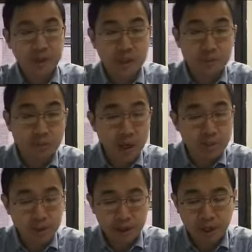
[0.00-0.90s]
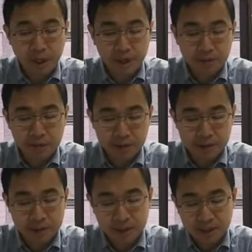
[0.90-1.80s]
The primary categories
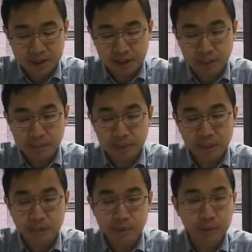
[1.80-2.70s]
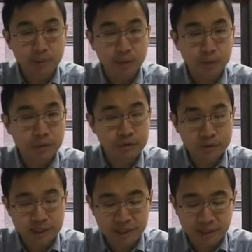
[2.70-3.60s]
that are exempt are people who have
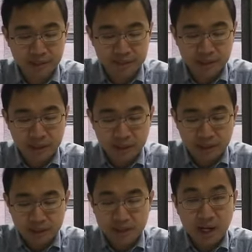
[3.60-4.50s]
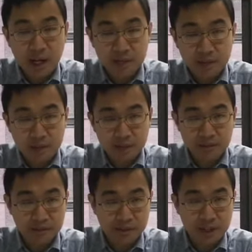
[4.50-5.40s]
received DACA,
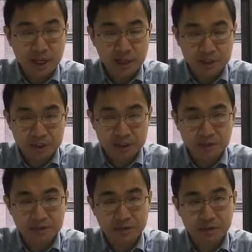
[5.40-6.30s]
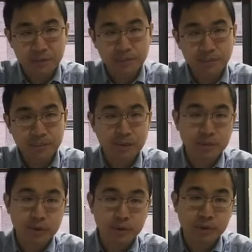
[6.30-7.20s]
deferred action, for
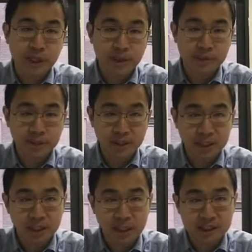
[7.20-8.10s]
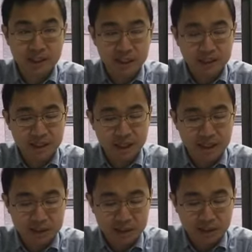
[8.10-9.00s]
people who came to the United States
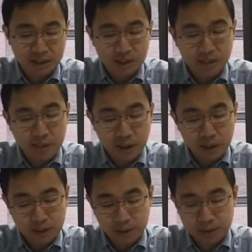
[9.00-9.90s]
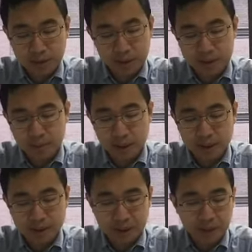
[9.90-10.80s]
as minors, as well
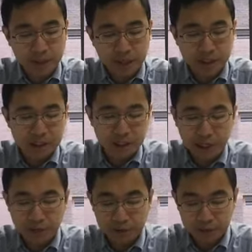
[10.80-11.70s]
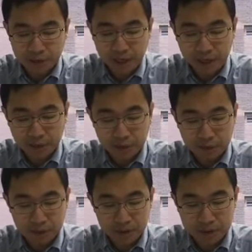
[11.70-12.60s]
as humanitarian
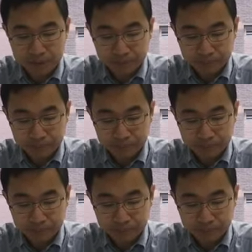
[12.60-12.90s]
categories.